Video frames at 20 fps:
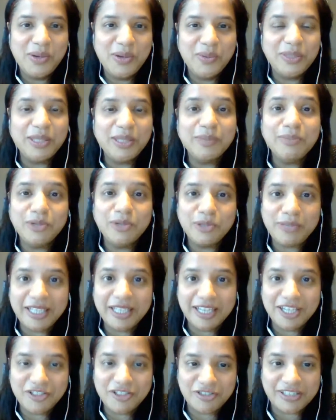With the booming
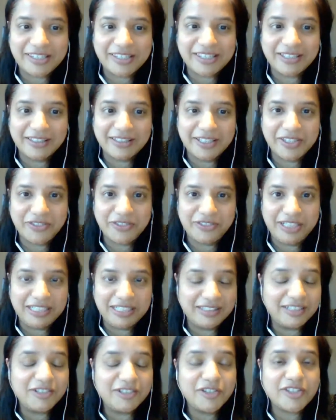interest in this
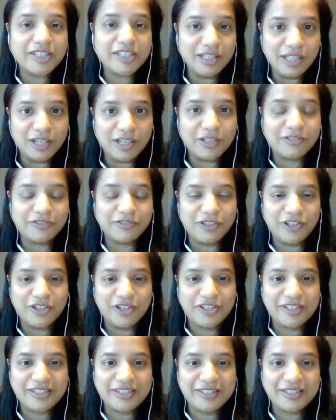field, there is a lot of
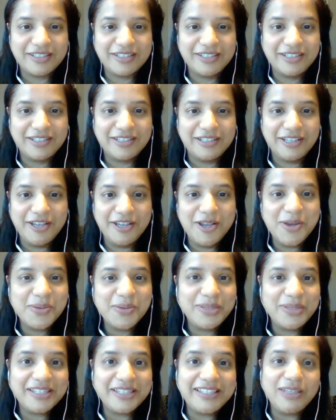noise.
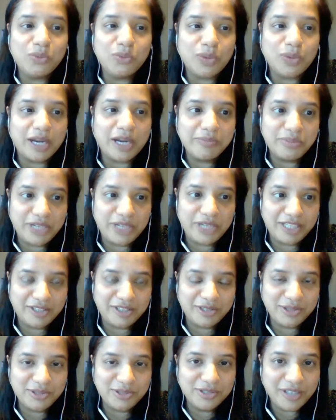We see one
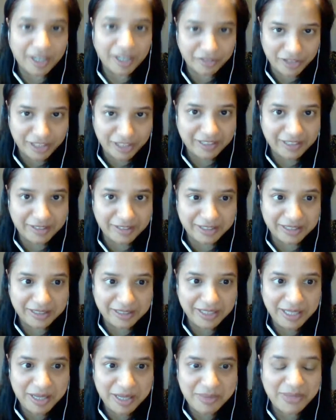breakthrough after
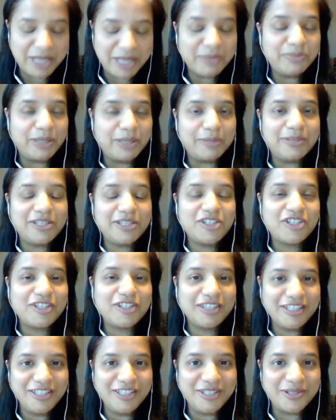another being published
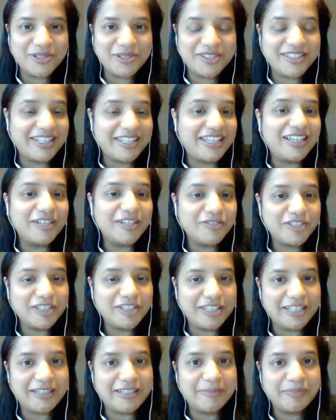in the news day after
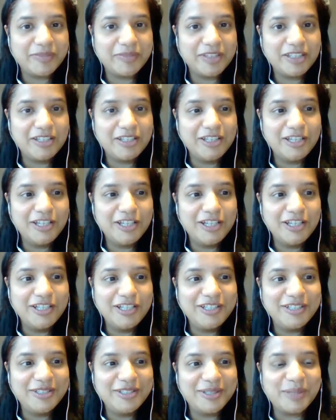day,
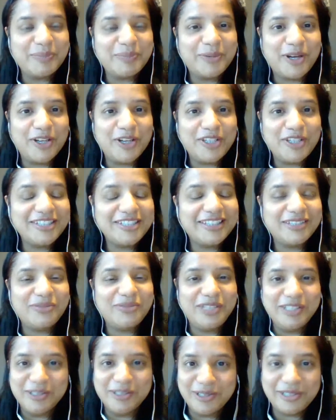to the point
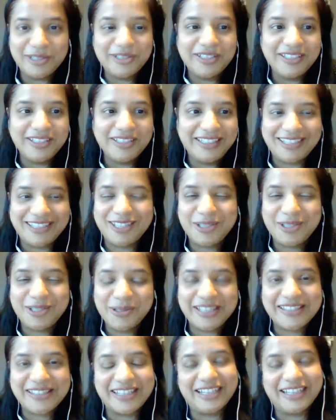that we no longer get too
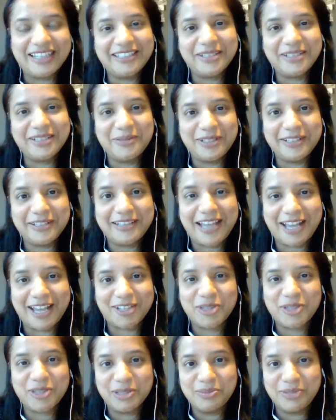excited when an
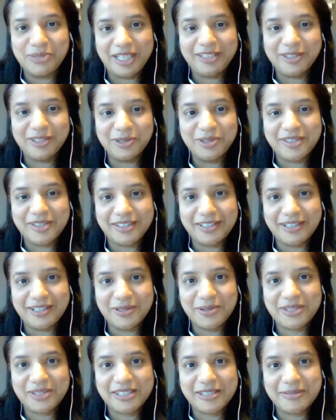actual breakthrough is
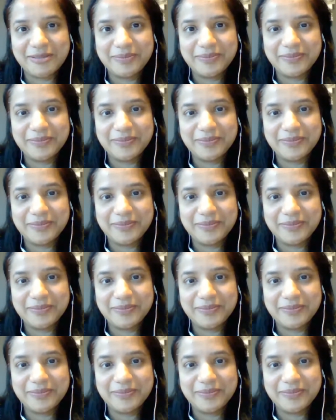announced.